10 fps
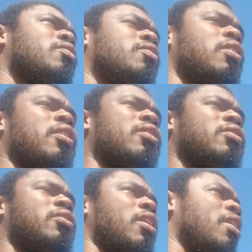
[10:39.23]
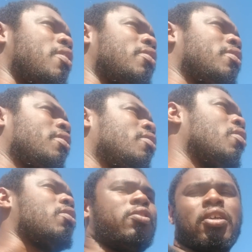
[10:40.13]
nothing to sit here, you know,
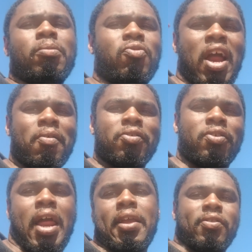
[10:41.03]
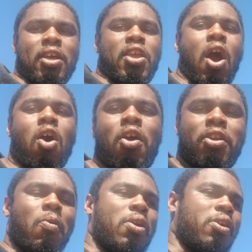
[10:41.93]
because some drivers like the yard.
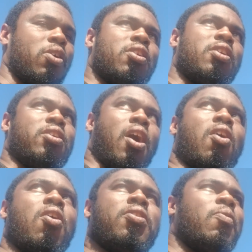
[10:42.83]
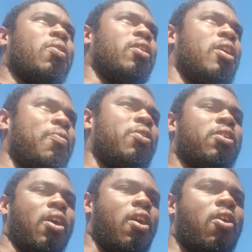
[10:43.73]
They want to go to the yard. They want to live on the
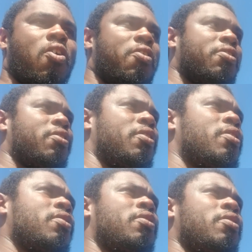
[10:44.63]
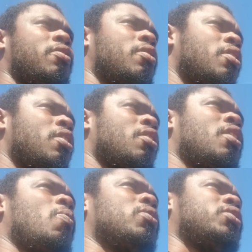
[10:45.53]
yard.
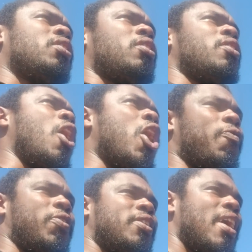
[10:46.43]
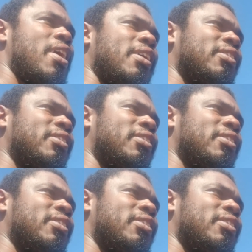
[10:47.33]
They want to sit the yard for days.